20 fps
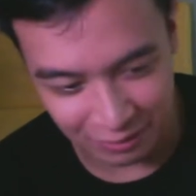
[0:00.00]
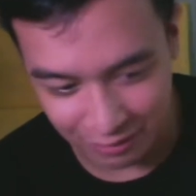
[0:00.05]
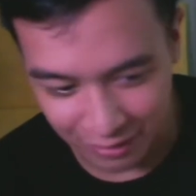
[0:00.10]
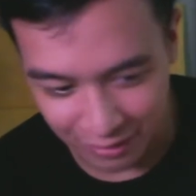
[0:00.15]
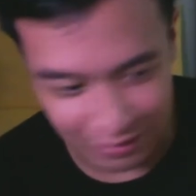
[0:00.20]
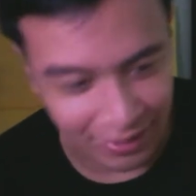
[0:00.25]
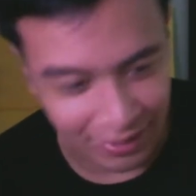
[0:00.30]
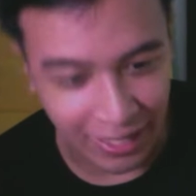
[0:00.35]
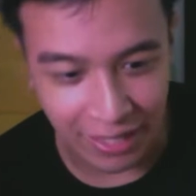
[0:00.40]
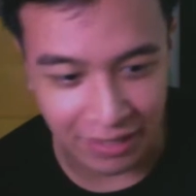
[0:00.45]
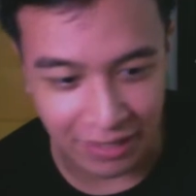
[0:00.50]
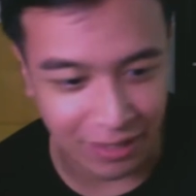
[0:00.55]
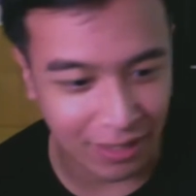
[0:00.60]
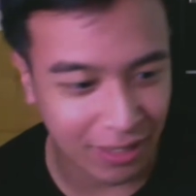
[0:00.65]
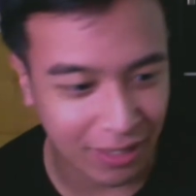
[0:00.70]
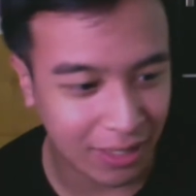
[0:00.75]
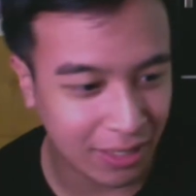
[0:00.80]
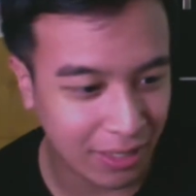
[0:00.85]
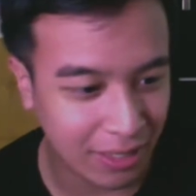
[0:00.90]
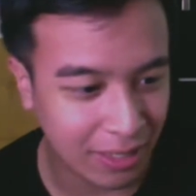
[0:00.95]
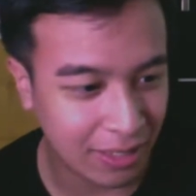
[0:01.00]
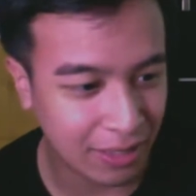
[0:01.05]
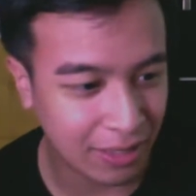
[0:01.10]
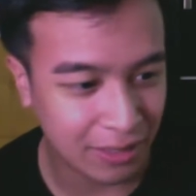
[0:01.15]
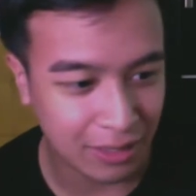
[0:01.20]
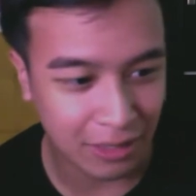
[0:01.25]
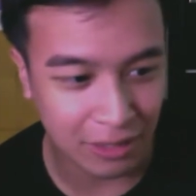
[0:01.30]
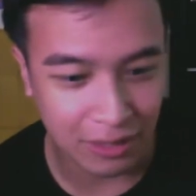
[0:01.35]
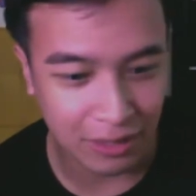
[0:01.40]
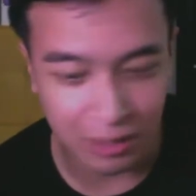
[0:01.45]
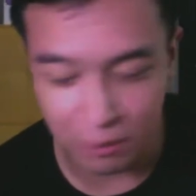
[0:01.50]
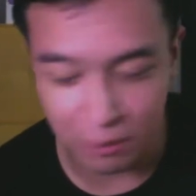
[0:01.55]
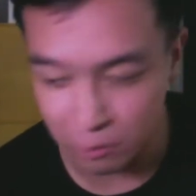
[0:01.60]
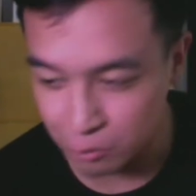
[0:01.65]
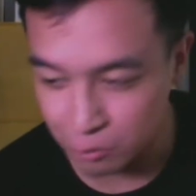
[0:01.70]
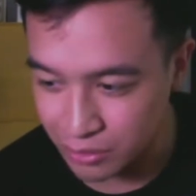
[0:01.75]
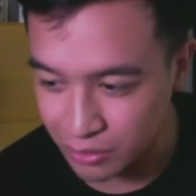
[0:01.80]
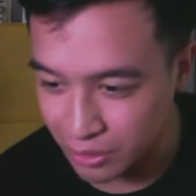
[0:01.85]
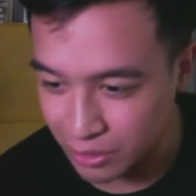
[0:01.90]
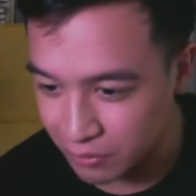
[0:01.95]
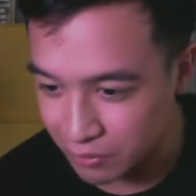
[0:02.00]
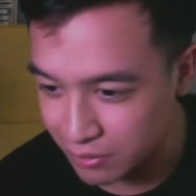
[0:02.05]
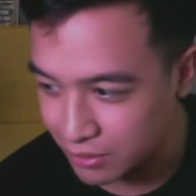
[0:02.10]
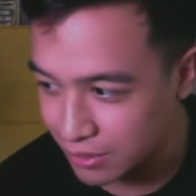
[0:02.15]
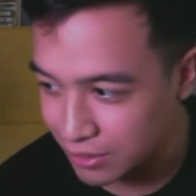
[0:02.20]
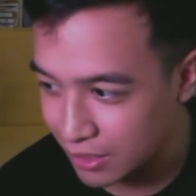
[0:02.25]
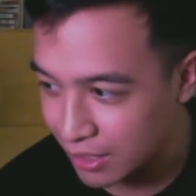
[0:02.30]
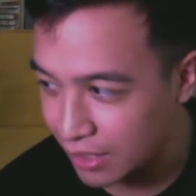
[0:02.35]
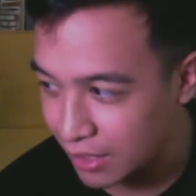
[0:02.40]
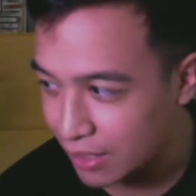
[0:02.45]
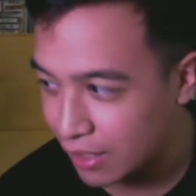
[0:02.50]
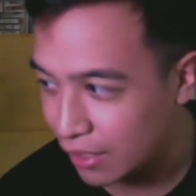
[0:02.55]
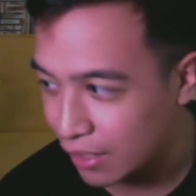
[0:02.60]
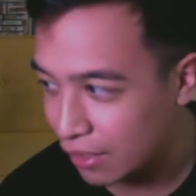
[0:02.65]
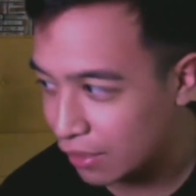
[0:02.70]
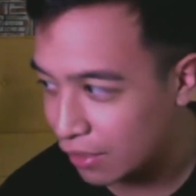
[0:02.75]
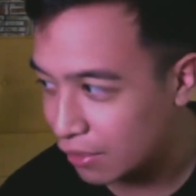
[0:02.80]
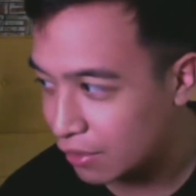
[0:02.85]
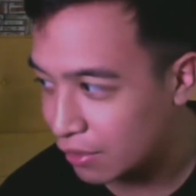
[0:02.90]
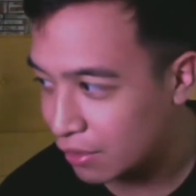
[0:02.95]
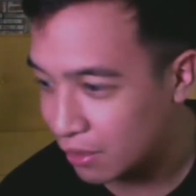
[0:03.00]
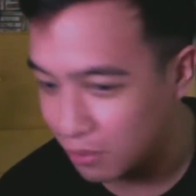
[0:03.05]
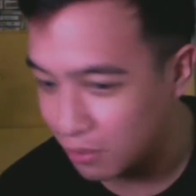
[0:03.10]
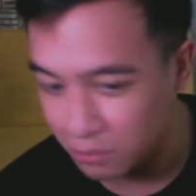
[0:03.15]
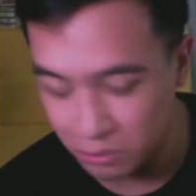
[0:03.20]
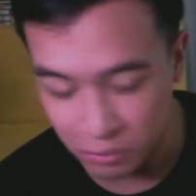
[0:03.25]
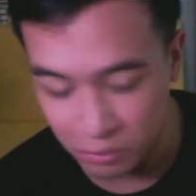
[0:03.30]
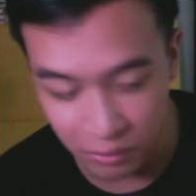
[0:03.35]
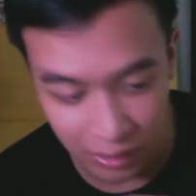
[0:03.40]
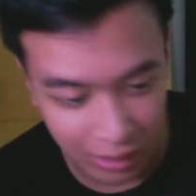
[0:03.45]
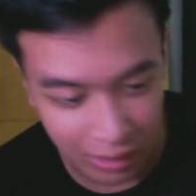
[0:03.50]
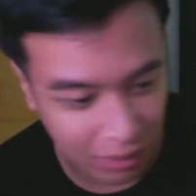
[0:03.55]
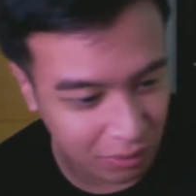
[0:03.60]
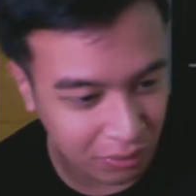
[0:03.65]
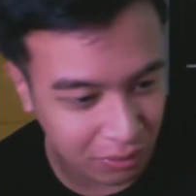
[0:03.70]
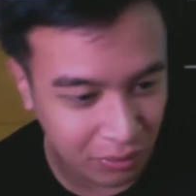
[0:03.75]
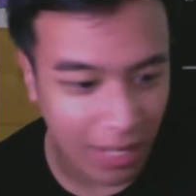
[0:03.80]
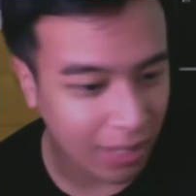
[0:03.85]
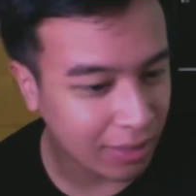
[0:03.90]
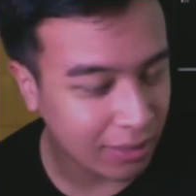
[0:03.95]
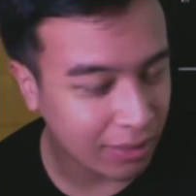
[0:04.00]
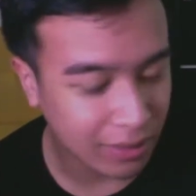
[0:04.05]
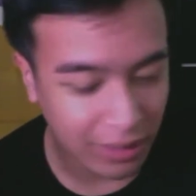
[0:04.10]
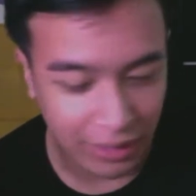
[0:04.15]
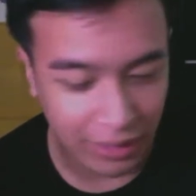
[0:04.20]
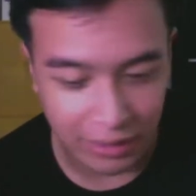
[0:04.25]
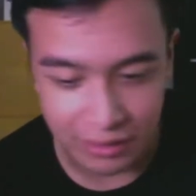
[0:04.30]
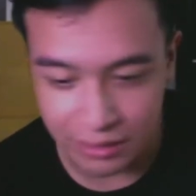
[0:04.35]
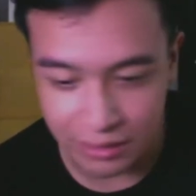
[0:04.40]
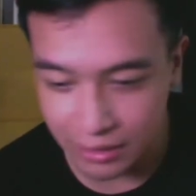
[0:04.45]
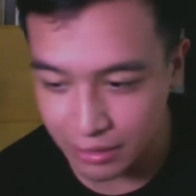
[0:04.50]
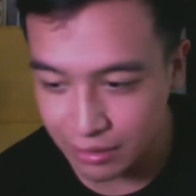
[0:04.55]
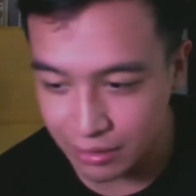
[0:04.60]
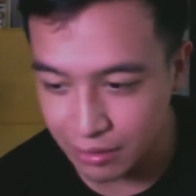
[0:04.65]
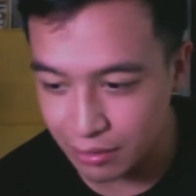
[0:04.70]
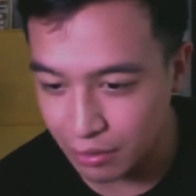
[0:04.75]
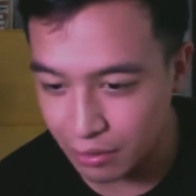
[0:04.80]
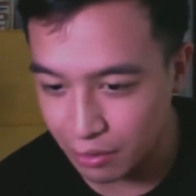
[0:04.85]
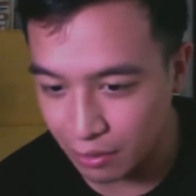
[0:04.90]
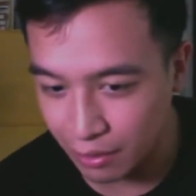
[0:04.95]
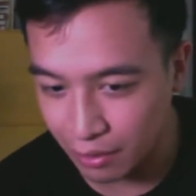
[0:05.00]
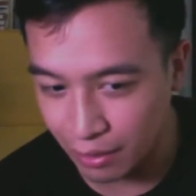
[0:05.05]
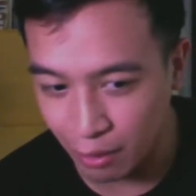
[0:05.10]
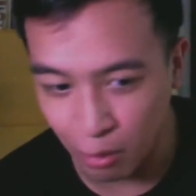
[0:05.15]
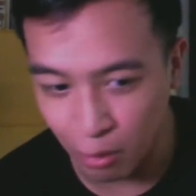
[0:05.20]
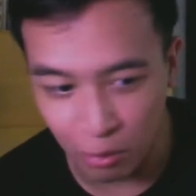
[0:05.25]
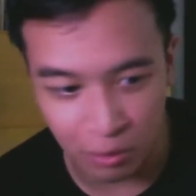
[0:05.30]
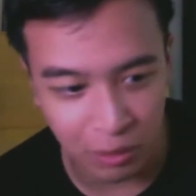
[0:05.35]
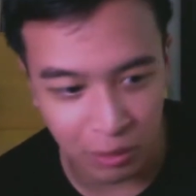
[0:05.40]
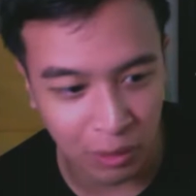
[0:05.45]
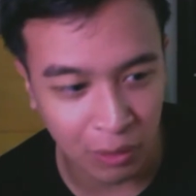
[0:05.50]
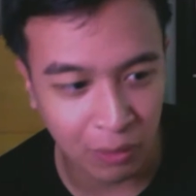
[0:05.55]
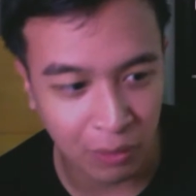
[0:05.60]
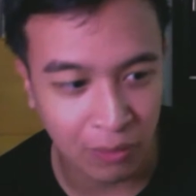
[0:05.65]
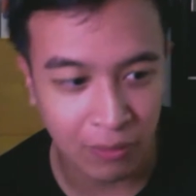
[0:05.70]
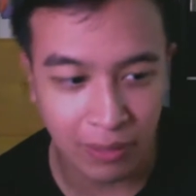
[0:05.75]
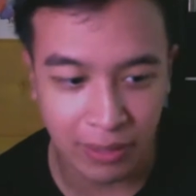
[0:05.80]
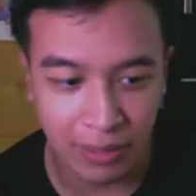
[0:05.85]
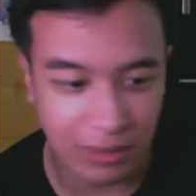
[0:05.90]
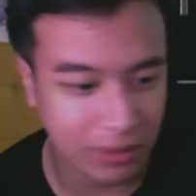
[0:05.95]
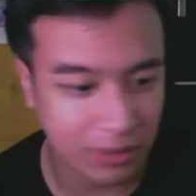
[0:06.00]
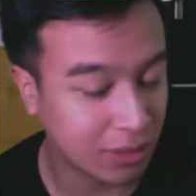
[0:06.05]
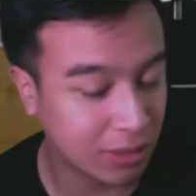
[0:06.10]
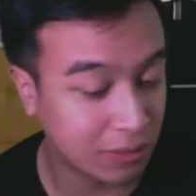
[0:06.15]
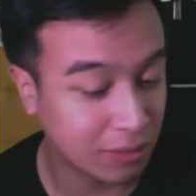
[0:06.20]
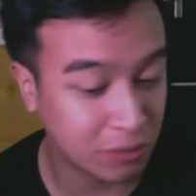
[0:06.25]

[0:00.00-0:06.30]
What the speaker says: In that year, I learned how to sound design, I learned how to color grade, I synced the audio and stuff.